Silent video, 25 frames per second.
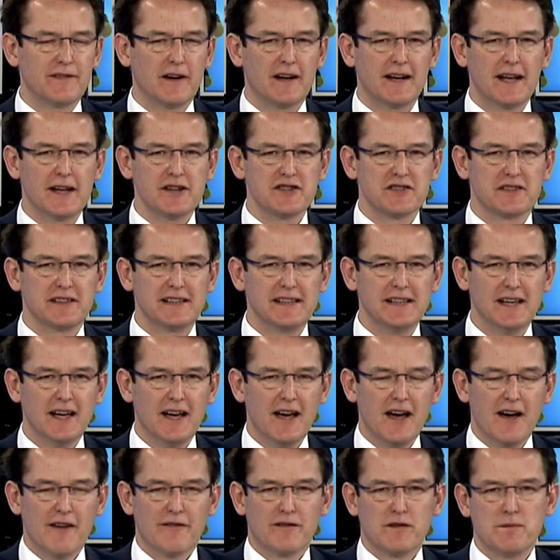financially
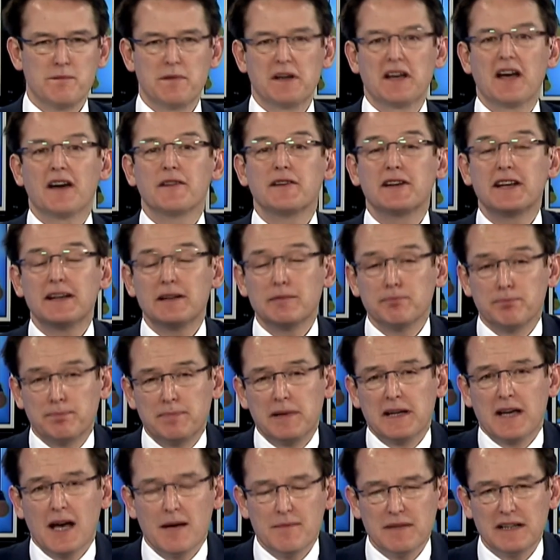from becoming
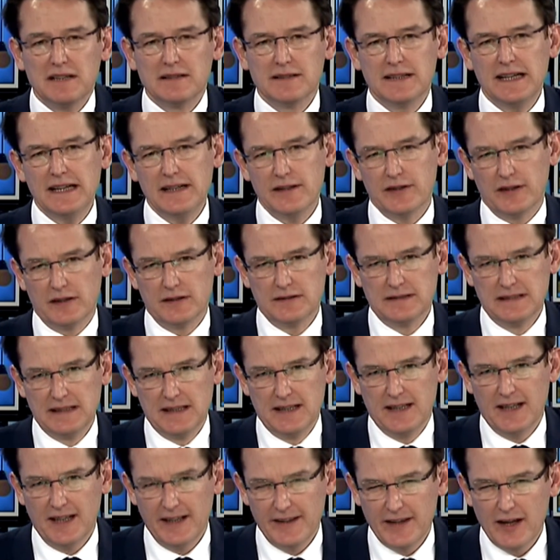leaner
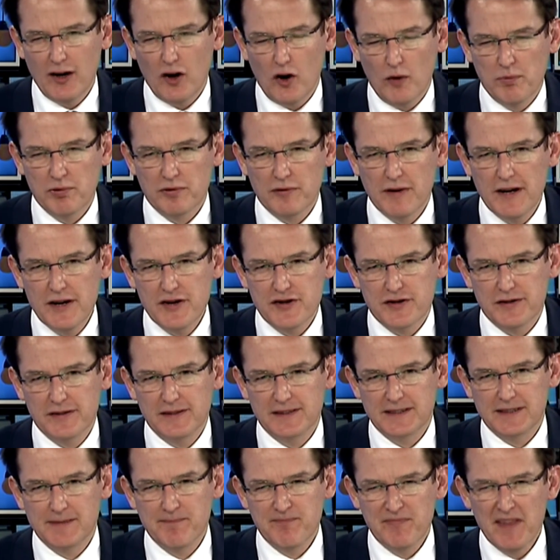in their
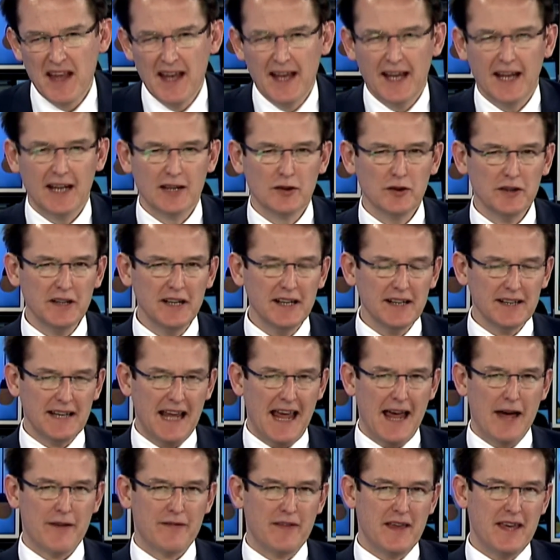operations. In looking at
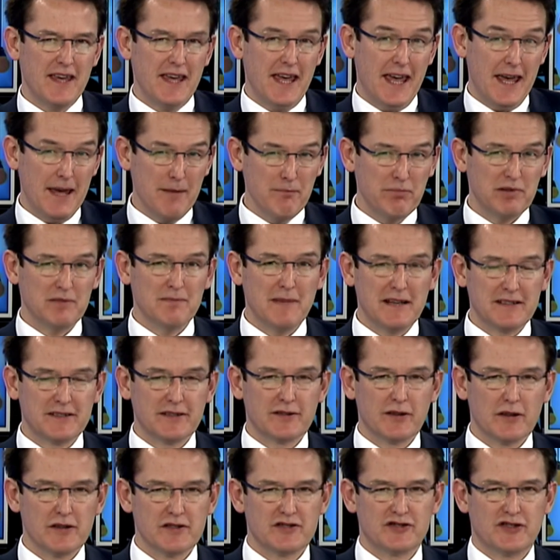how they
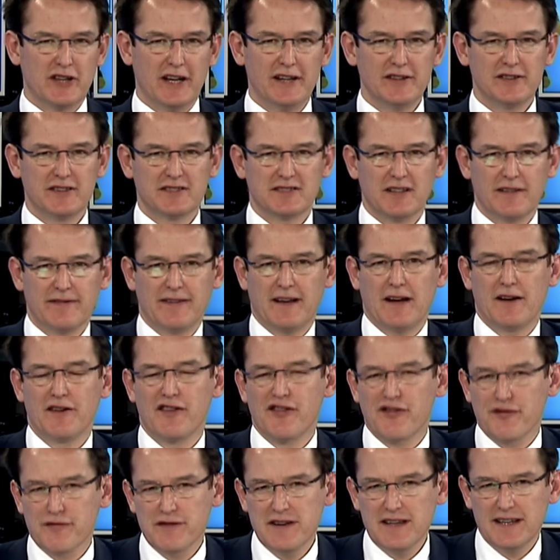implemented those changes, I found
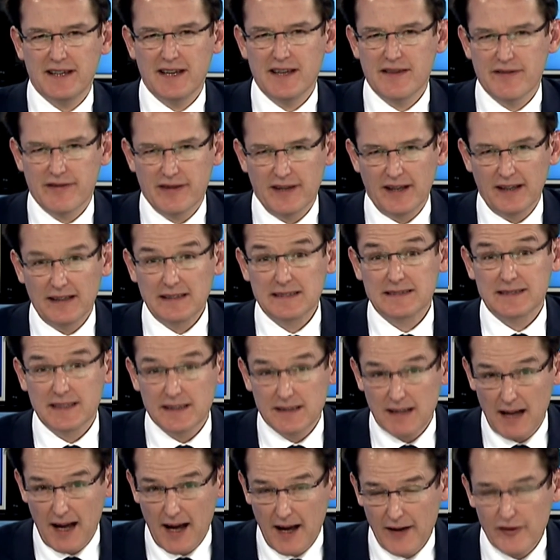3 key things
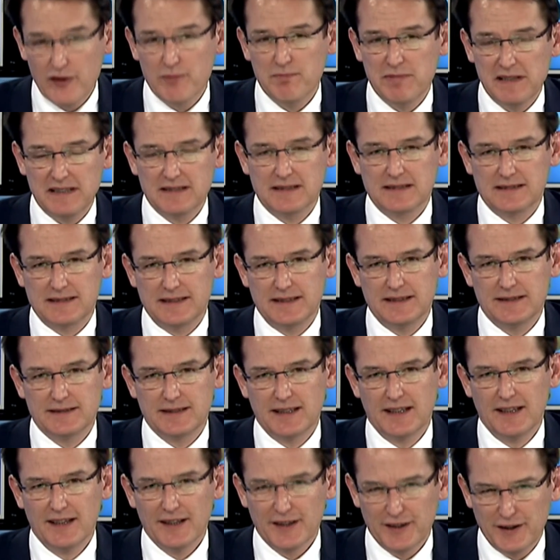that other
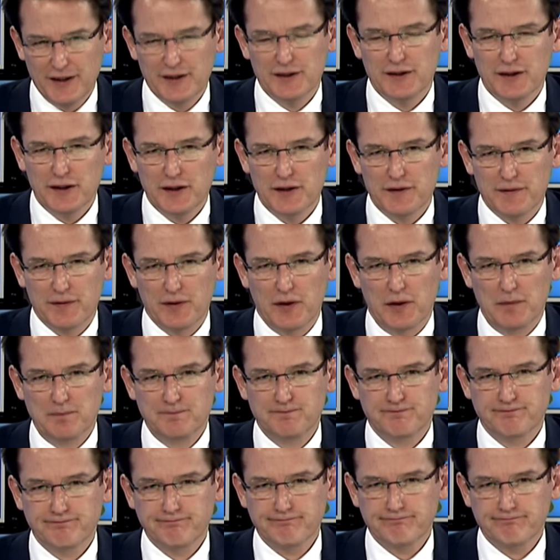businesses can learn from.